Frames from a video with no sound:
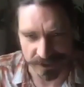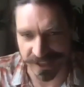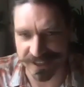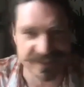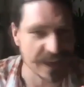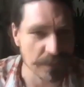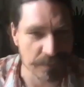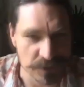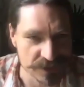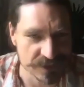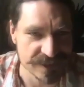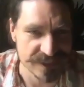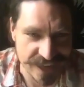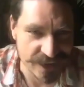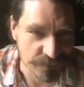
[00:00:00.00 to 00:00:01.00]
exceptions
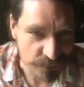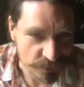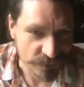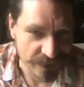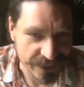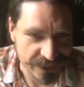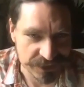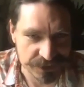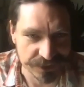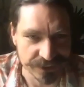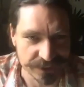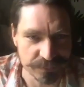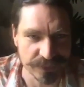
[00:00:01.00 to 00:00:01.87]
to that rule, actually.